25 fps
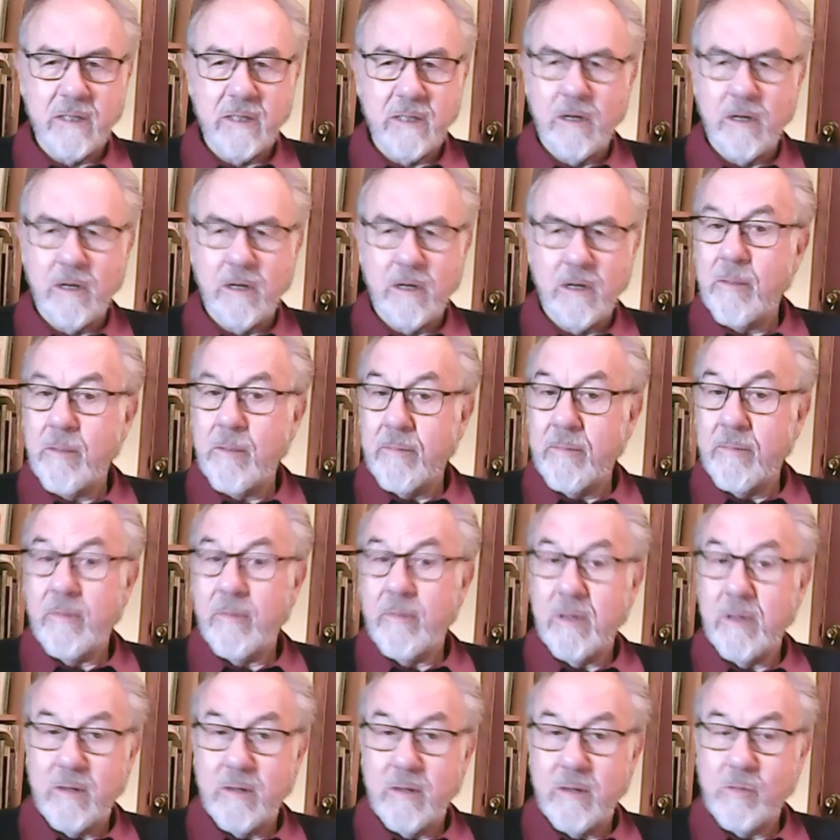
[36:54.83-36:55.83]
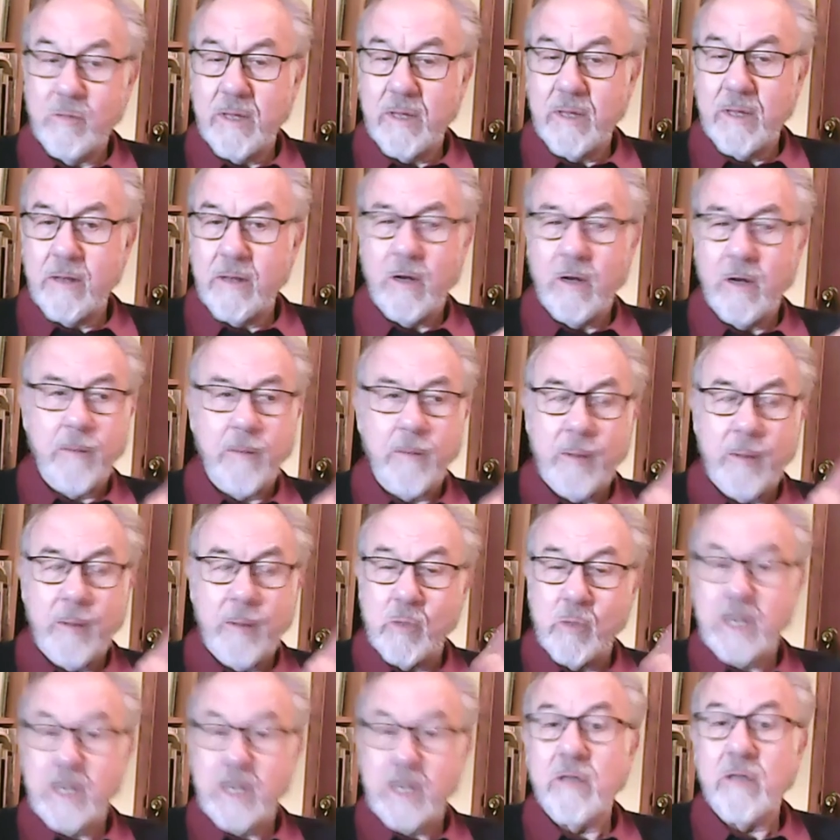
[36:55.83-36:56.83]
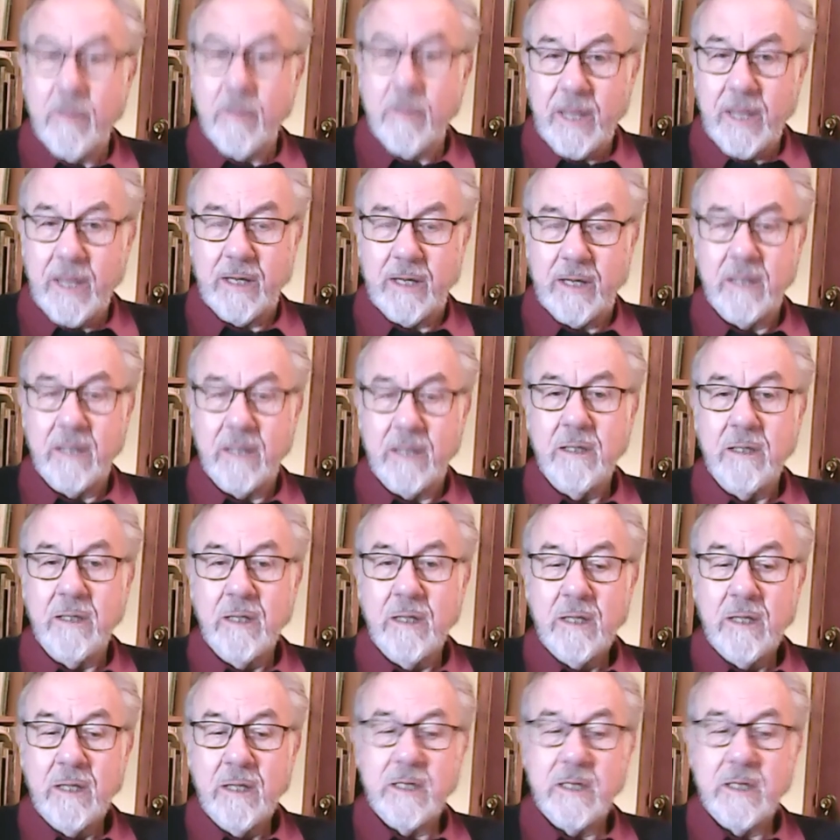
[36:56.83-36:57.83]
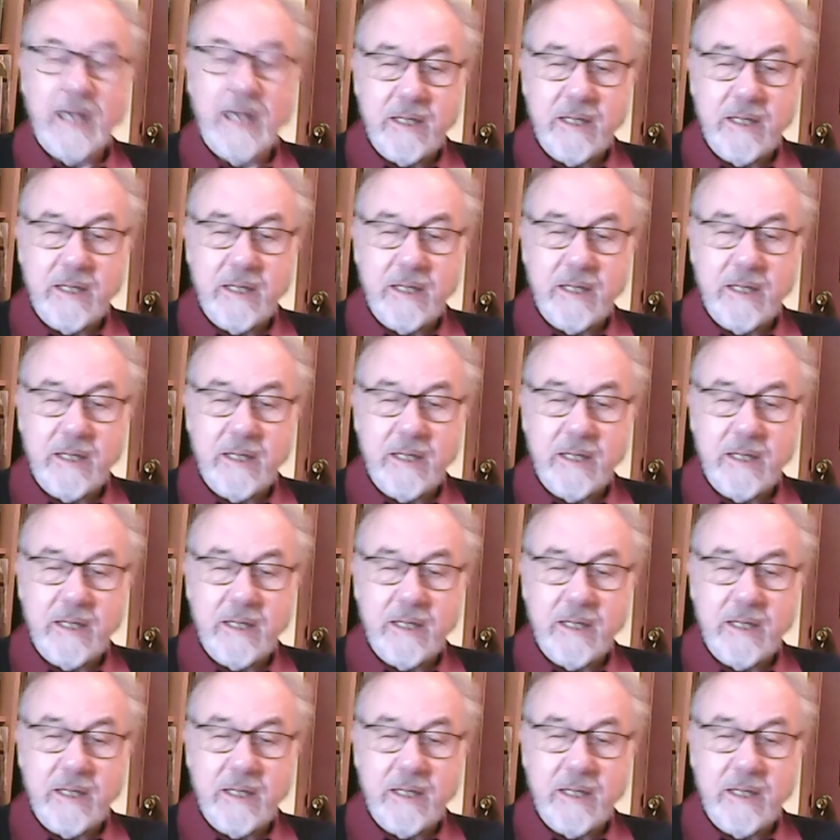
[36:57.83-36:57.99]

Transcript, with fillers: A lot of them, a lot of people kill the mother to get